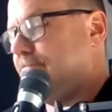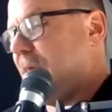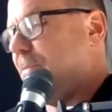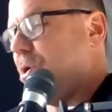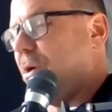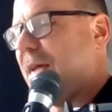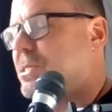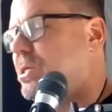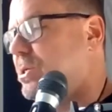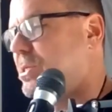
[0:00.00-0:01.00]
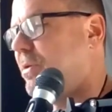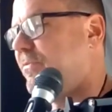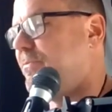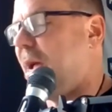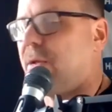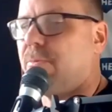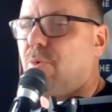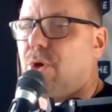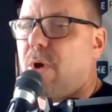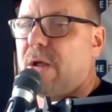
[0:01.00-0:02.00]
Maybe you're asking yourself, Mike,
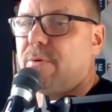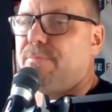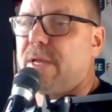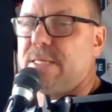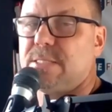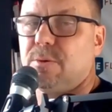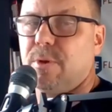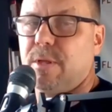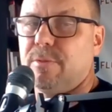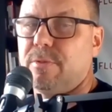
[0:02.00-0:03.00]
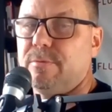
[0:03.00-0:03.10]
what do I replace it with?